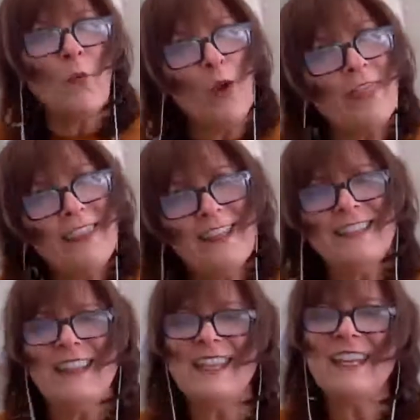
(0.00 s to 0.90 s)
one thing
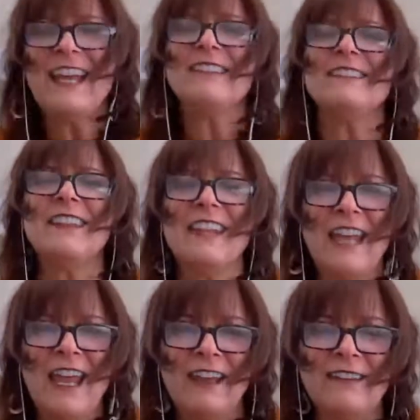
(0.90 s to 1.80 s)
to the next to the
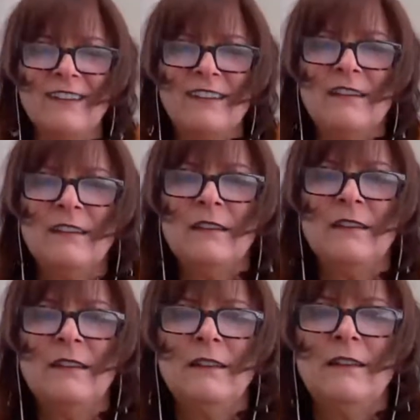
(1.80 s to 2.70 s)
next.
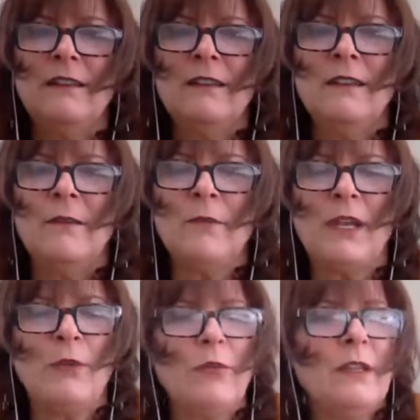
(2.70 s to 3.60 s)

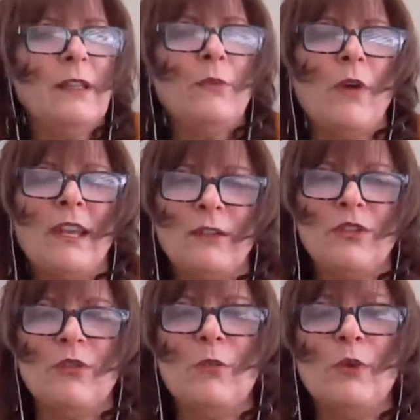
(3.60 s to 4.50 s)
But I really wanted
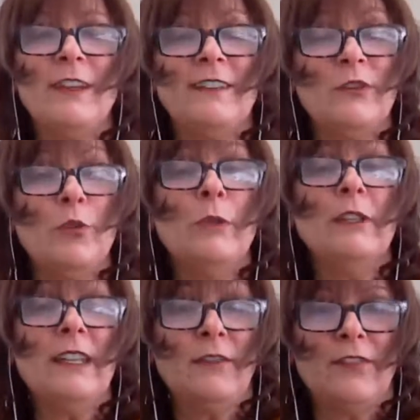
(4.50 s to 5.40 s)
to embrace new
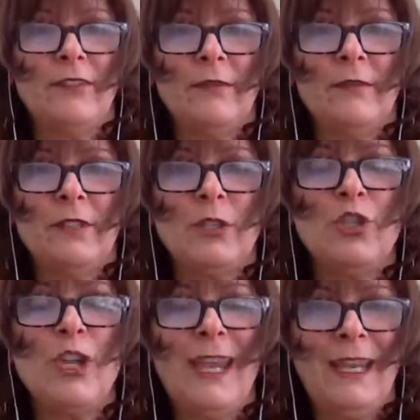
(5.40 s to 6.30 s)
beliefs to
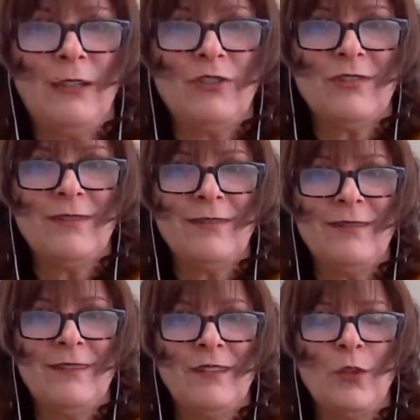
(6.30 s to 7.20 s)
change
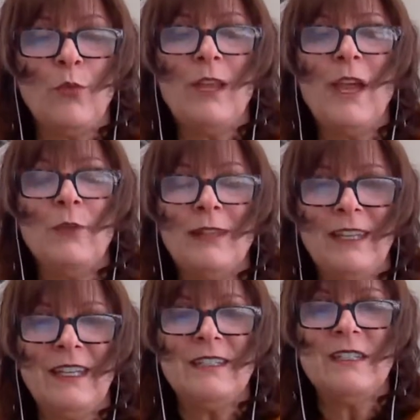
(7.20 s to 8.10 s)
the way I
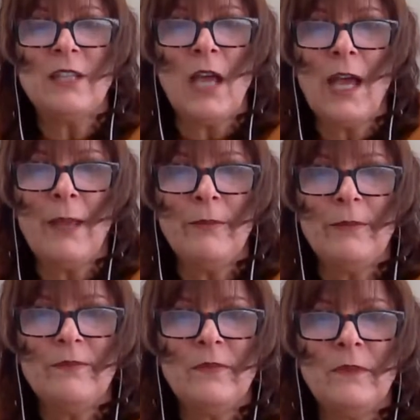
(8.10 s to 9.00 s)
related to time.
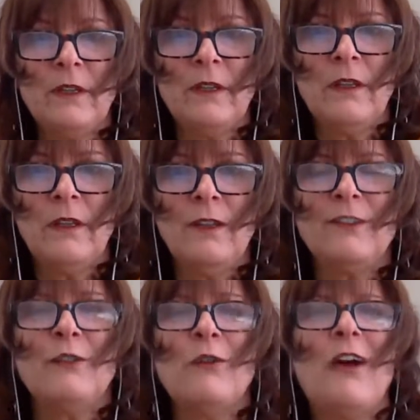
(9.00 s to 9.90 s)

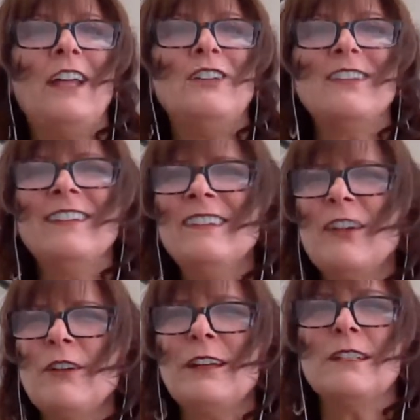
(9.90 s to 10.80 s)
So I just
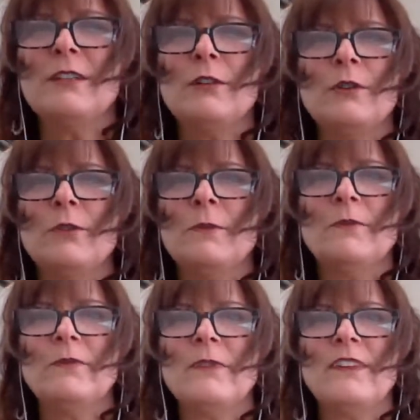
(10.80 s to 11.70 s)
started to
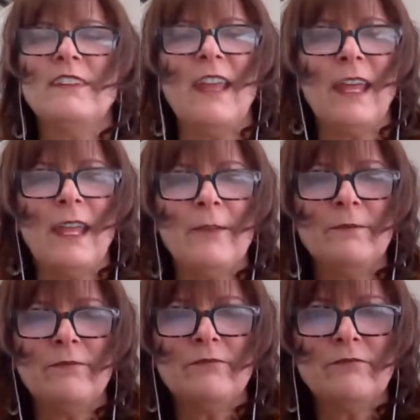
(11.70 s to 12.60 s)
say,
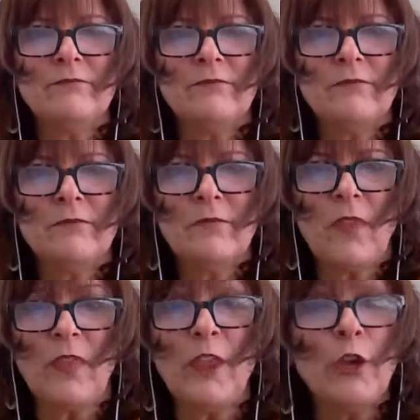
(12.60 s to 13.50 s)

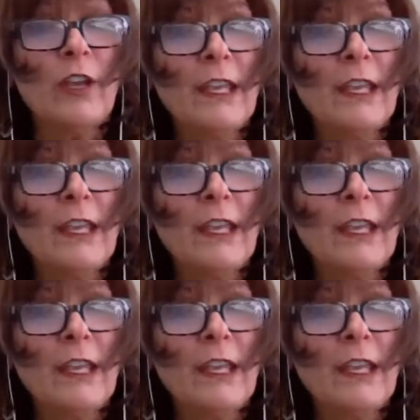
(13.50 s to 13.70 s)
there